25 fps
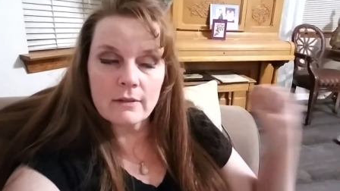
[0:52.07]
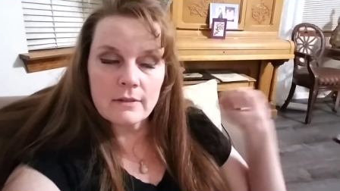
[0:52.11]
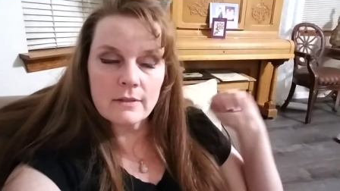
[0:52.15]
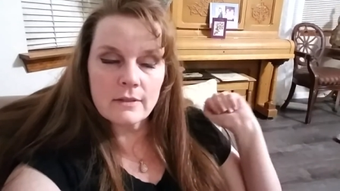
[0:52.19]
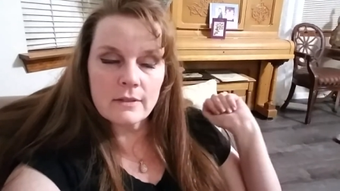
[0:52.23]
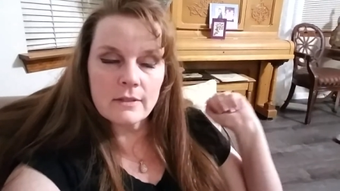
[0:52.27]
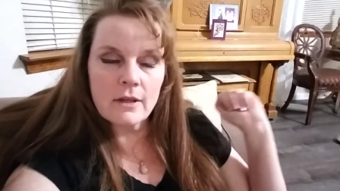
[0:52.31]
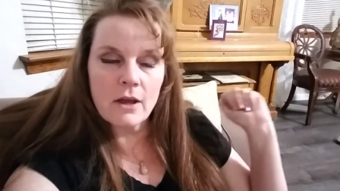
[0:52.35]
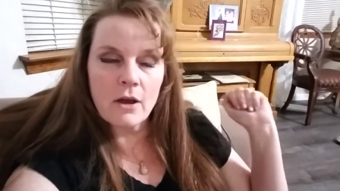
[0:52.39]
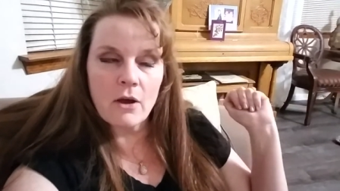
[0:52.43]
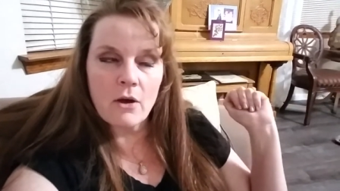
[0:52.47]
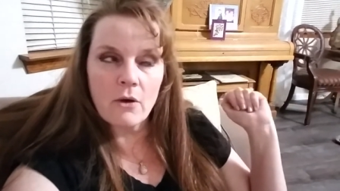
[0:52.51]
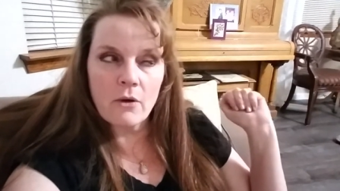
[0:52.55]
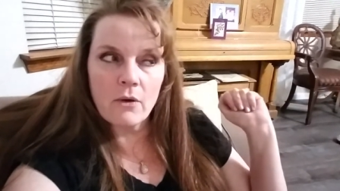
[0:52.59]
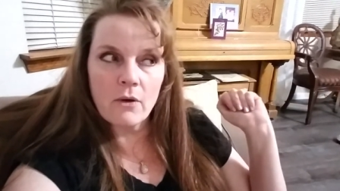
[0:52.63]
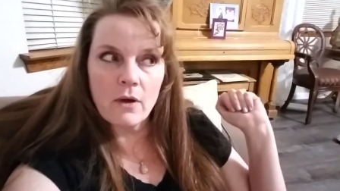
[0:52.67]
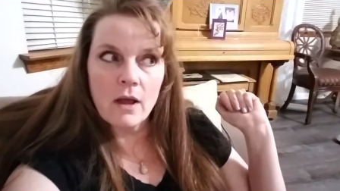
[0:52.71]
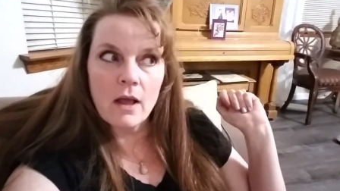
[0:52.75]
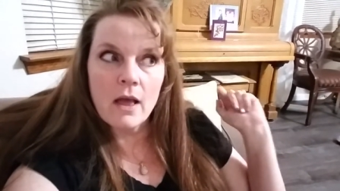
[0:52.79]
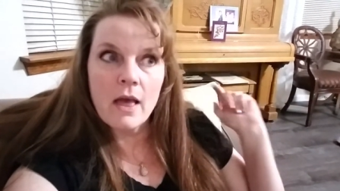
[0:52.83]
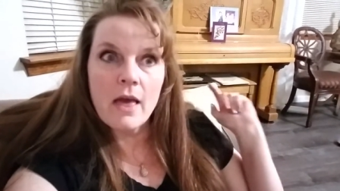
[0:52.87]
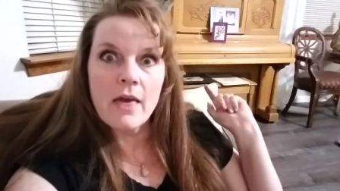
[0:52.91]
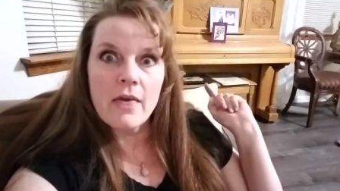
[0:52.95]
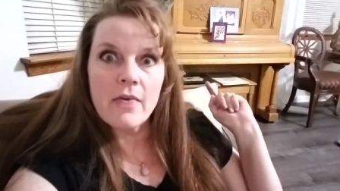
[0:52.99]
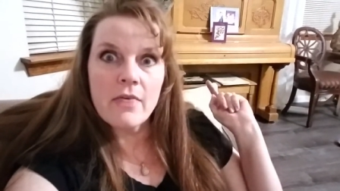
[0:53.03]
So
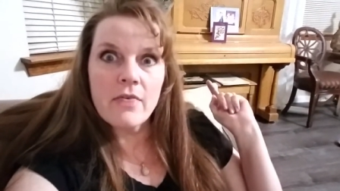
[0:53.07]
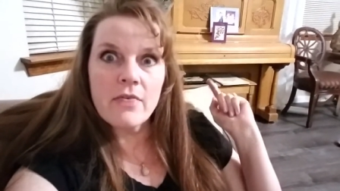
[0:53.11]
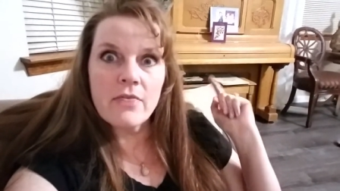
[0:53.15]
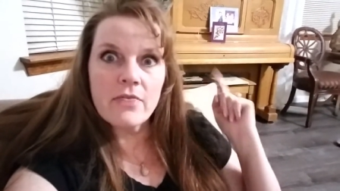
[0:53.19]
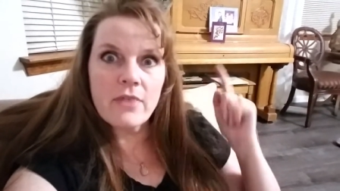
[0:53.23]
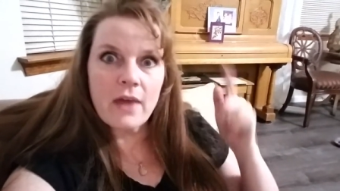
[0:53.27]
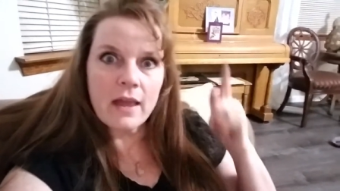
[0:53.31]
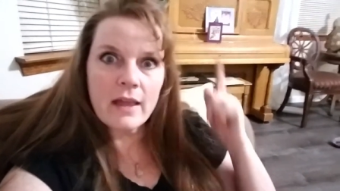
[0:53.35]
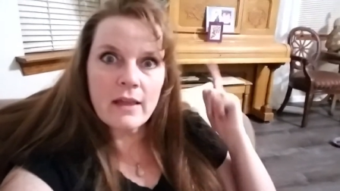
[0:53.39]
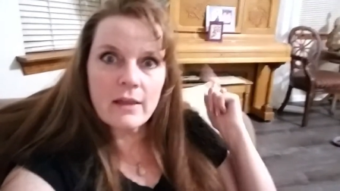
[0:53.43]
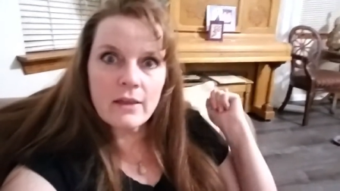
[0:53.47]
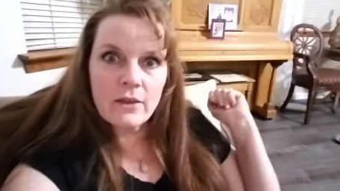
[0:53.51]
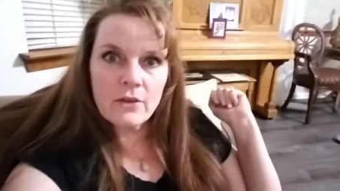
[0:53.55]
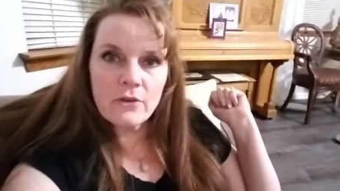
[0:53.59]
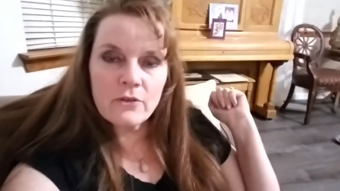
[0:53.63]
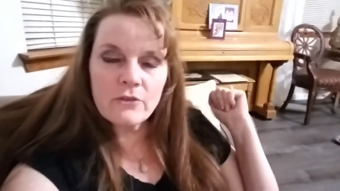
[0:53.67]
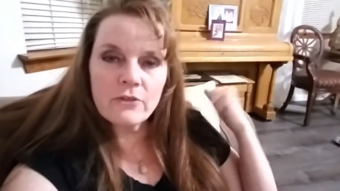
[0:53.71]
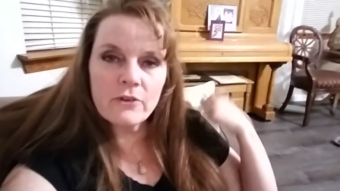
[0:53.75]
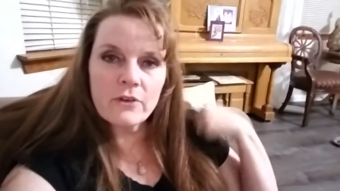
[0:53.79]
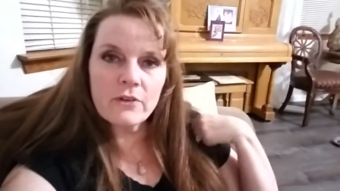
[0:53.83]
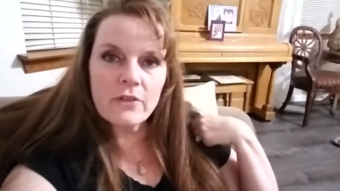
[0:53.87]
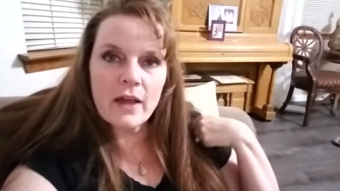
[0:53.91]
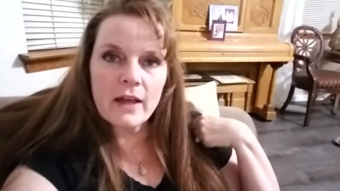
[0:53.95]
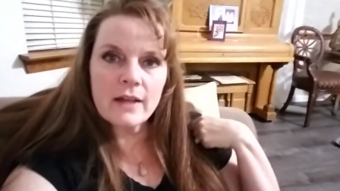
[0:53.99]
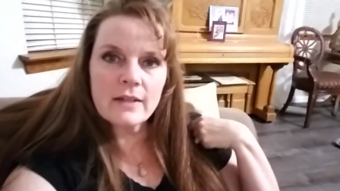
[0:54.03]
thank you
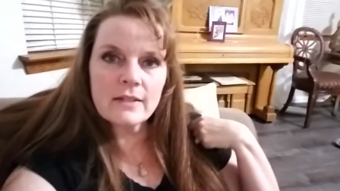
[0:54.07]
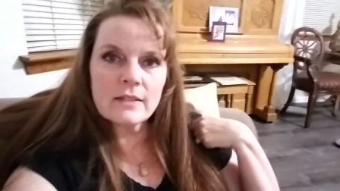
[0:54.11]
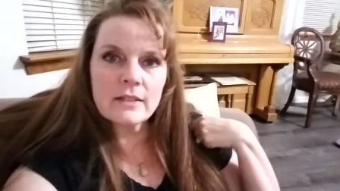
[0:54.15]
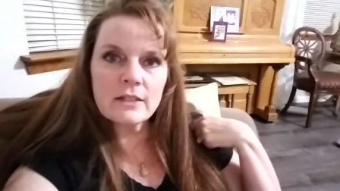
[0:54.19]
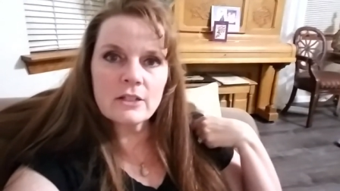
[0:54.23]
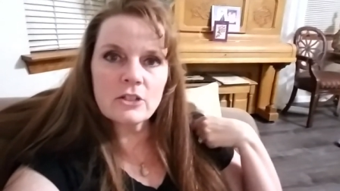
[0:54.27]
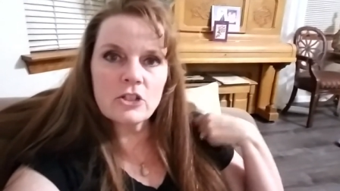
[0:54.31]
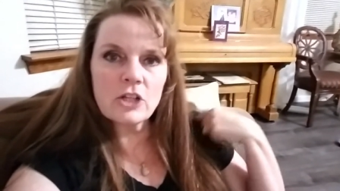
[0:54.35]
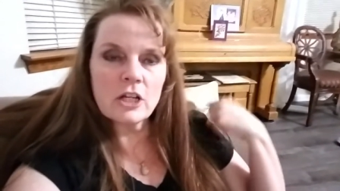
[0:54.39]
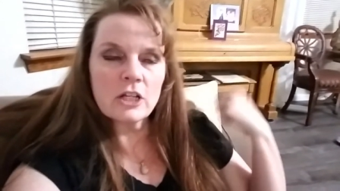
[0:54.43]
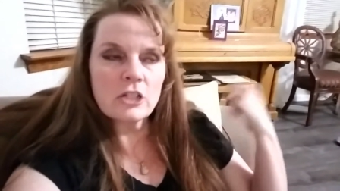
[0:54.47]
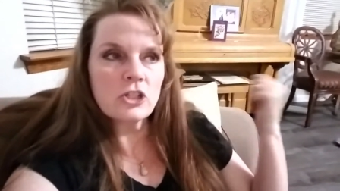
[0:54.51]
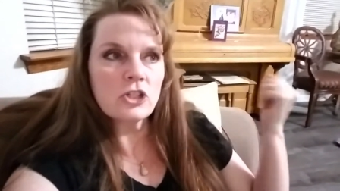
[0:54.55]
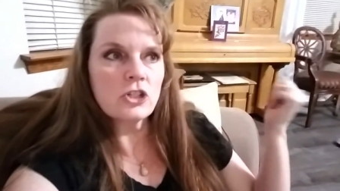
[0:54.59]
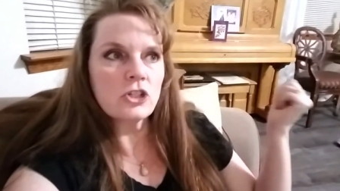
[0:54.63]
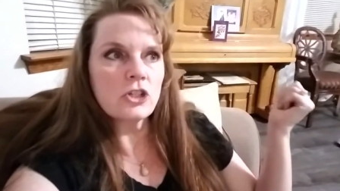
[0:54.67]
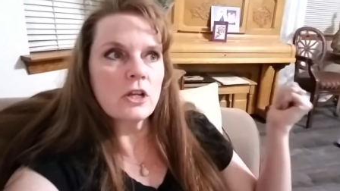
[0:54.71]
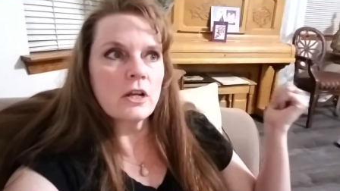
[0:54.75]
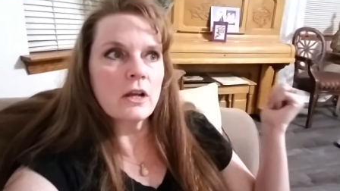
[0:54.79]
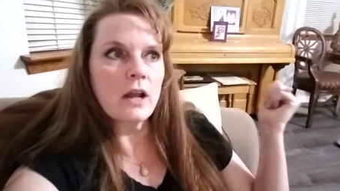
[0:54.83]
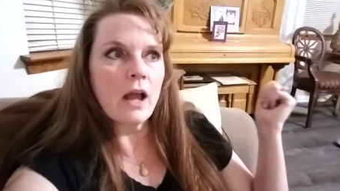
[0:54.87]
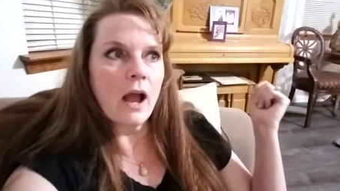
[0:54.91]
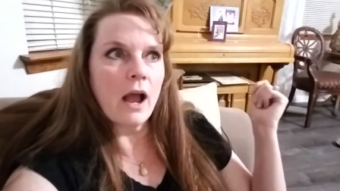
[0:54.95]
for that suggestion.